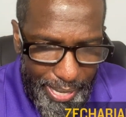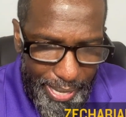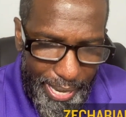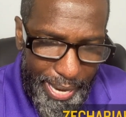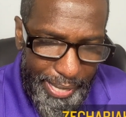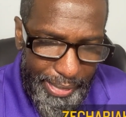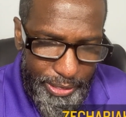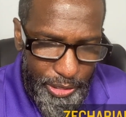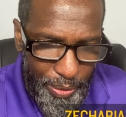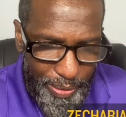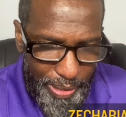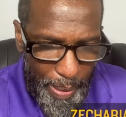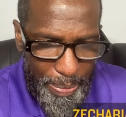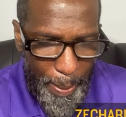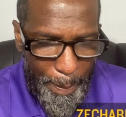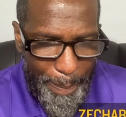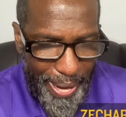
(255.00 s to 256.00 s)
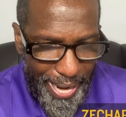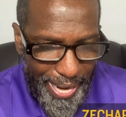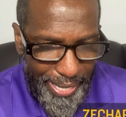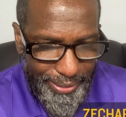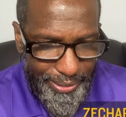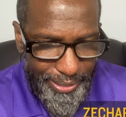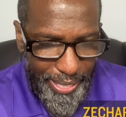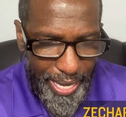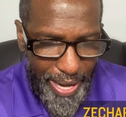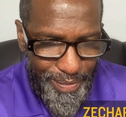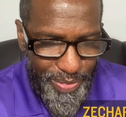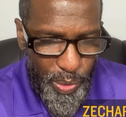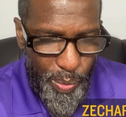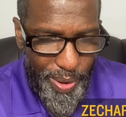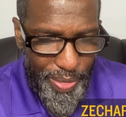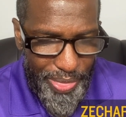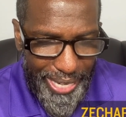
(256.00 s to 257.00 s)
And it shall come to pass that
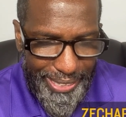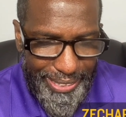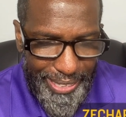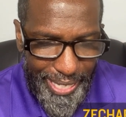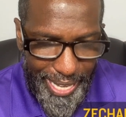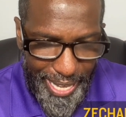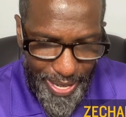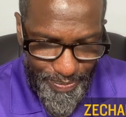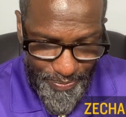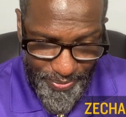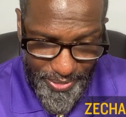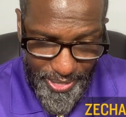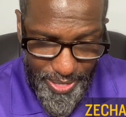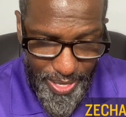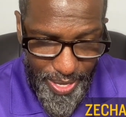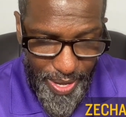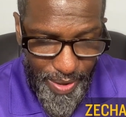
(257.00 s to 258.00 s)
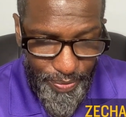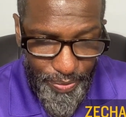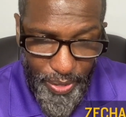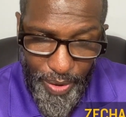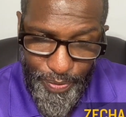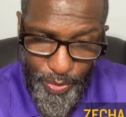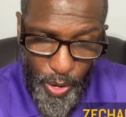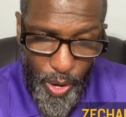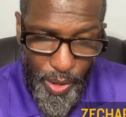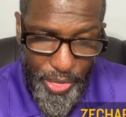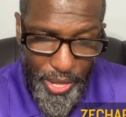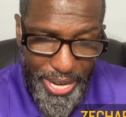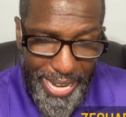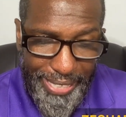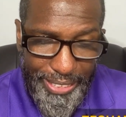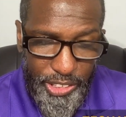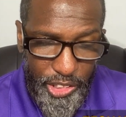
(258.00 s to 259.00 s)
everyone that is left of all the
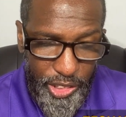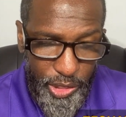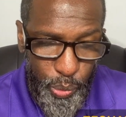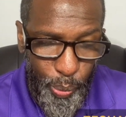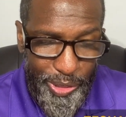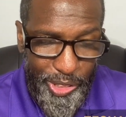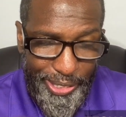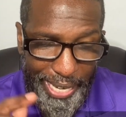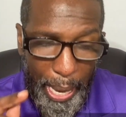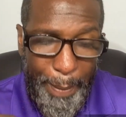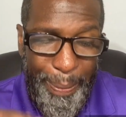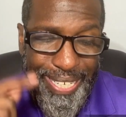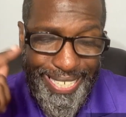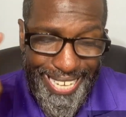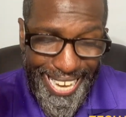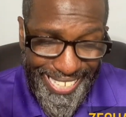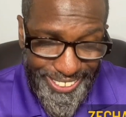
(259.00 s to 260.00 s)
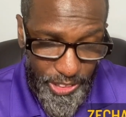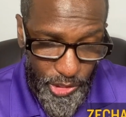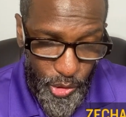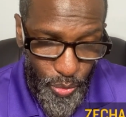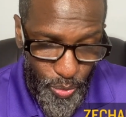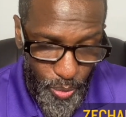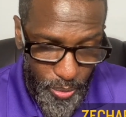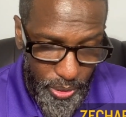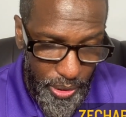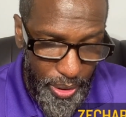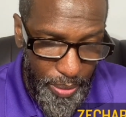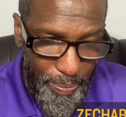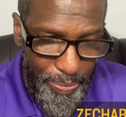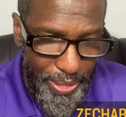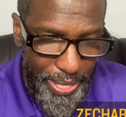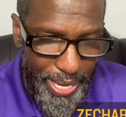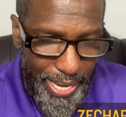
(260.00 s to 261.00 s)
nations which came against
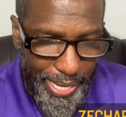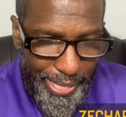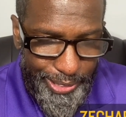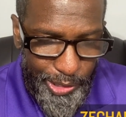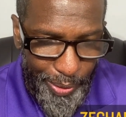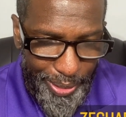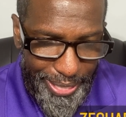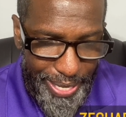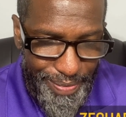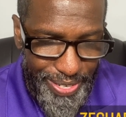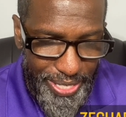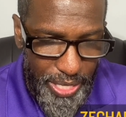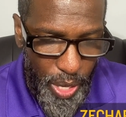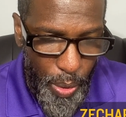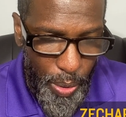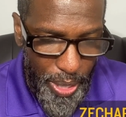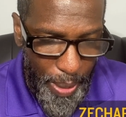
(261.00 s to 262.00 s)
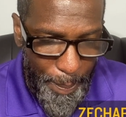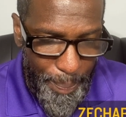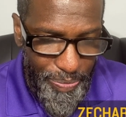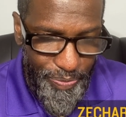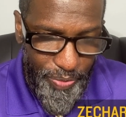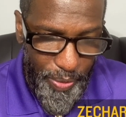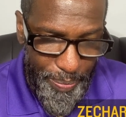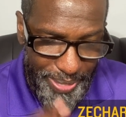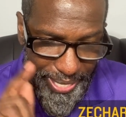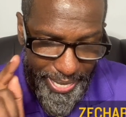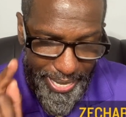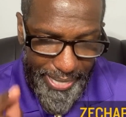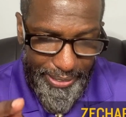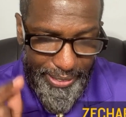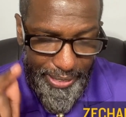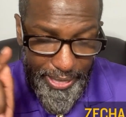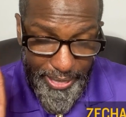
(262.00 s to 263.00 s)
Jerusalem shall even go up from
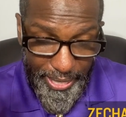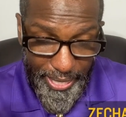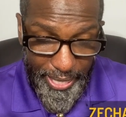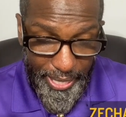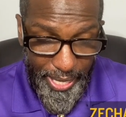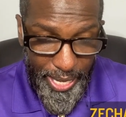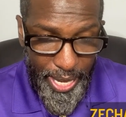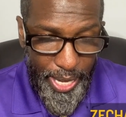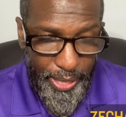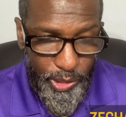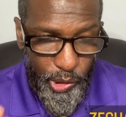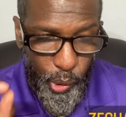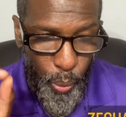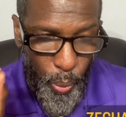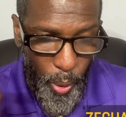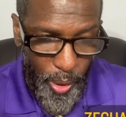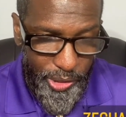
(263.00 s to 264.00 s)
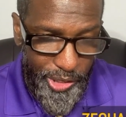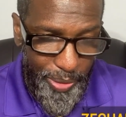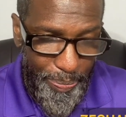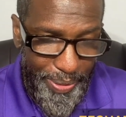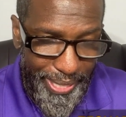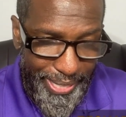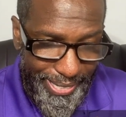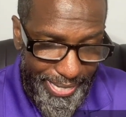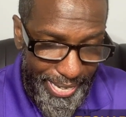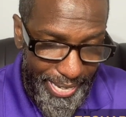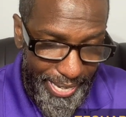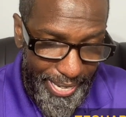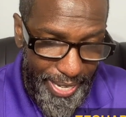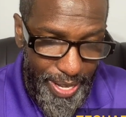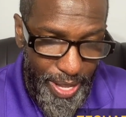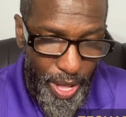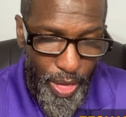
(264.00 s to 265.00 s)
year to year to worship the
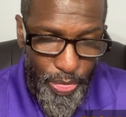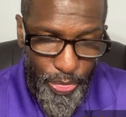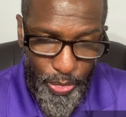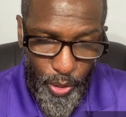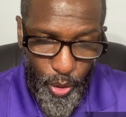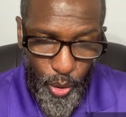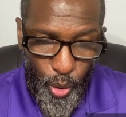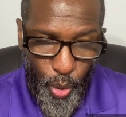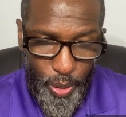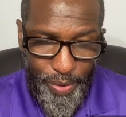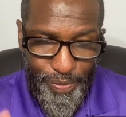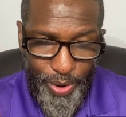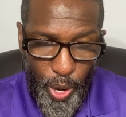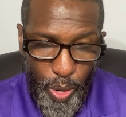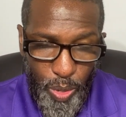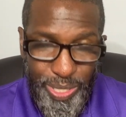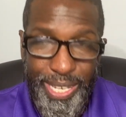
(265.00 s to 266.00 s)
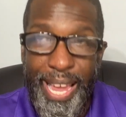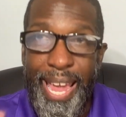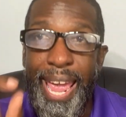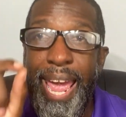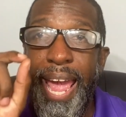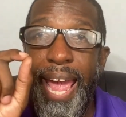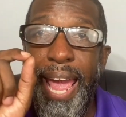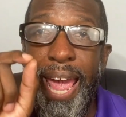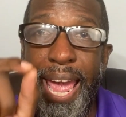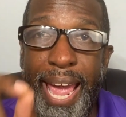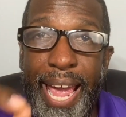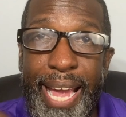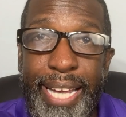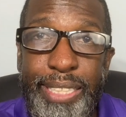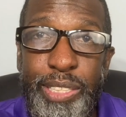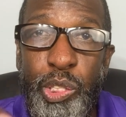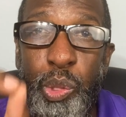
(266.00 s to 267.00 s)
King, the Lord of hosts,
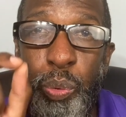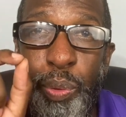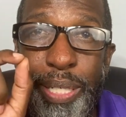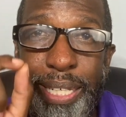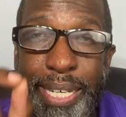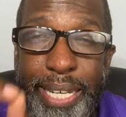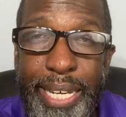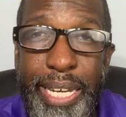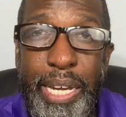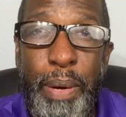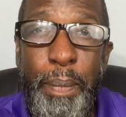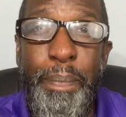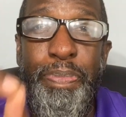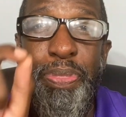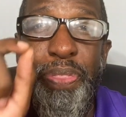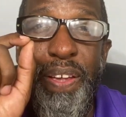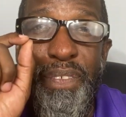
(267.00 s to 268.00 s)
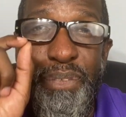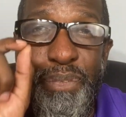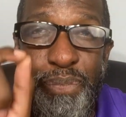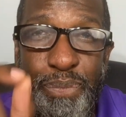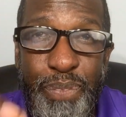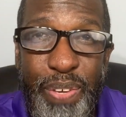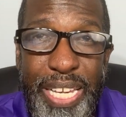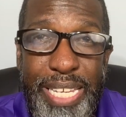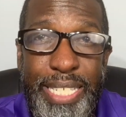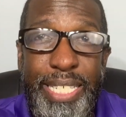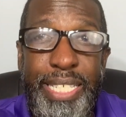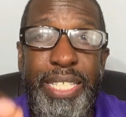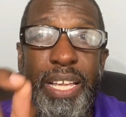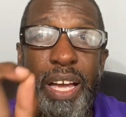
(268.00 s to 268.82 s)
and to keep the Feast